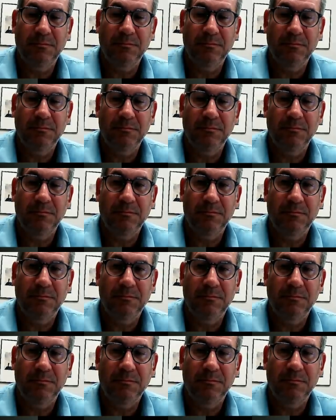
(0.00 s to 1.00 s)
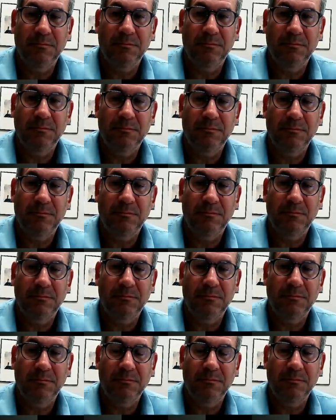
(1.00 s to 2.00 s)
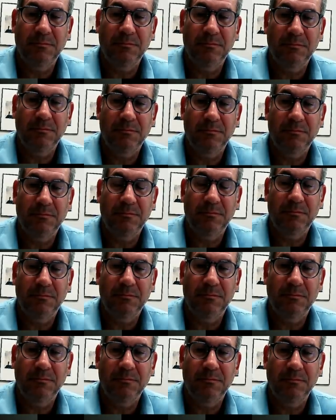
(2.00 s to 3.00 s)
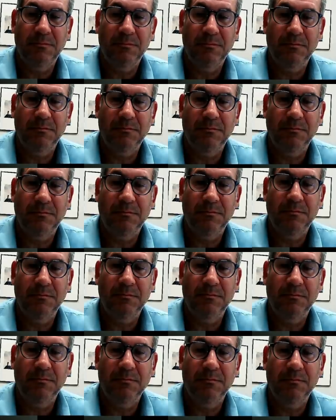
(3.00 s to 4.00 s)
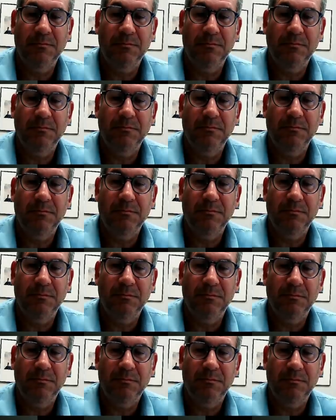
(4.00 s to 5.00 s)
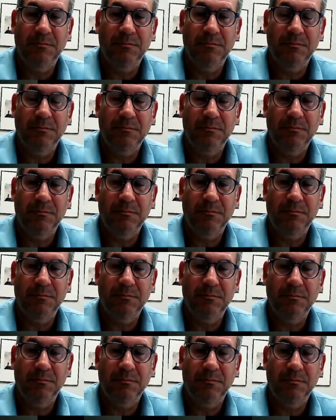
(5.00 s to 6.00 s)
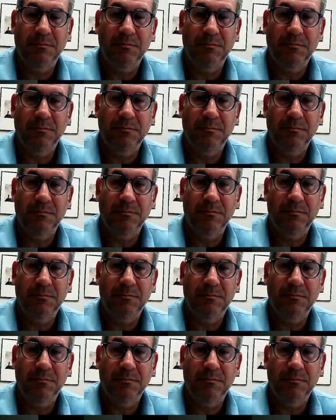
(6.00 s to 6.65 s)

No words are spoken by the person on screen.